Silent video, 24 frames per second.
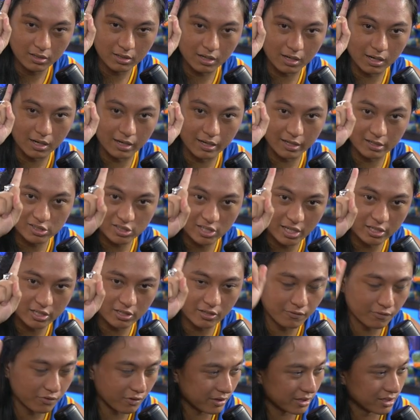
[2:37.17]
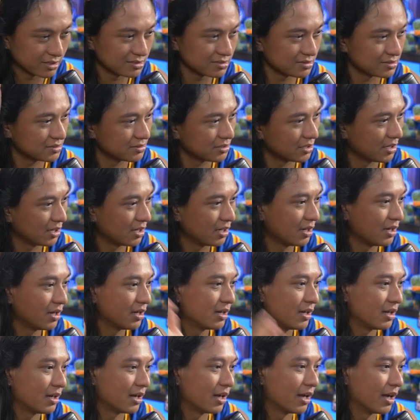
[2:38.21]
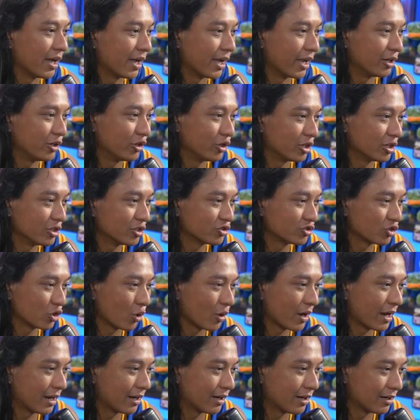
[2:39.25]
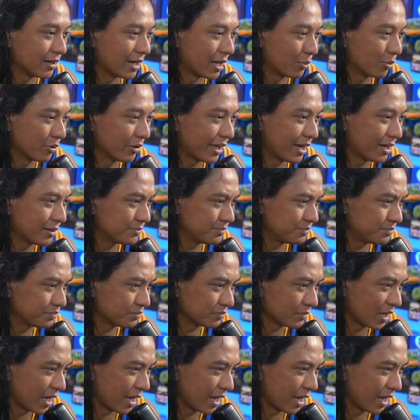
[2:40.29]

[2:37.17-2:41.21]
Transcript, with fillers: uh, extension for this. Uh, and you can just go ahead and enable that.